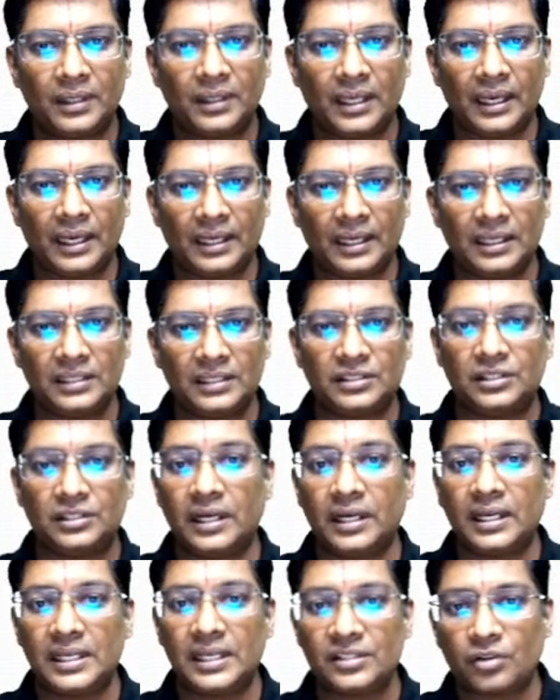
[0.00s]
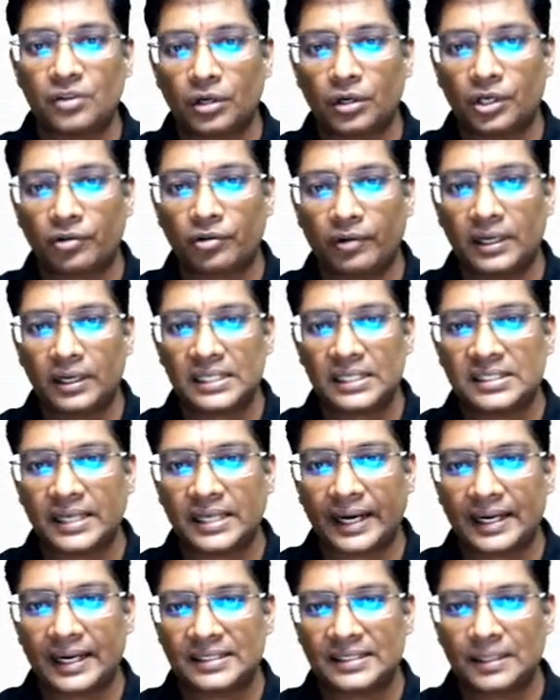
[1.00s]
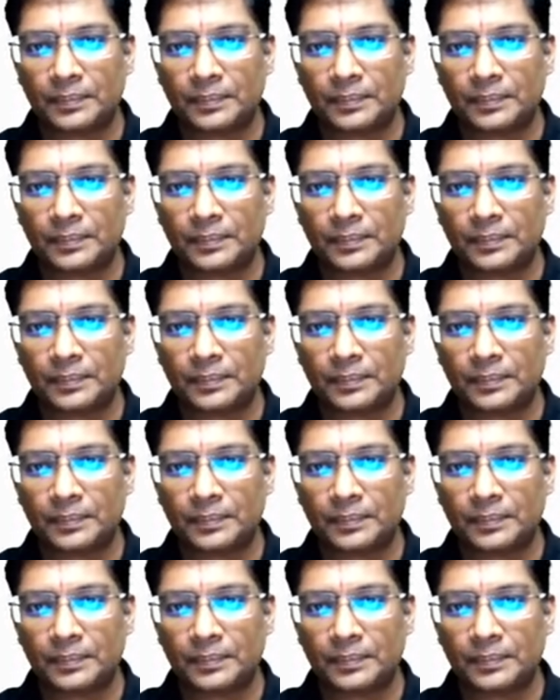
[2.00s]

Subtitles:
NH3 is on 22nd